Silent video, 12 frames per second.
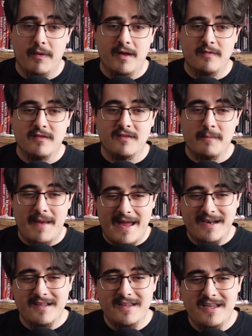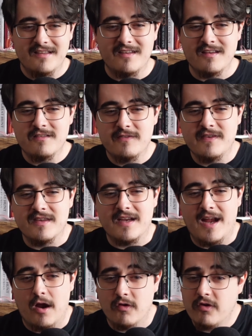But thematically, it does fit the
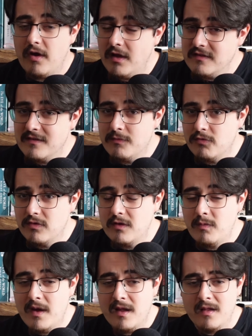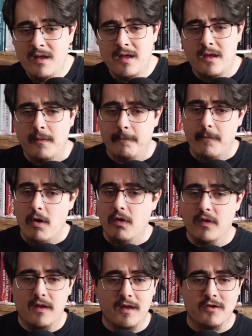character concept really well,
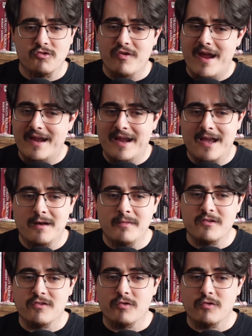mauling and dragging enemies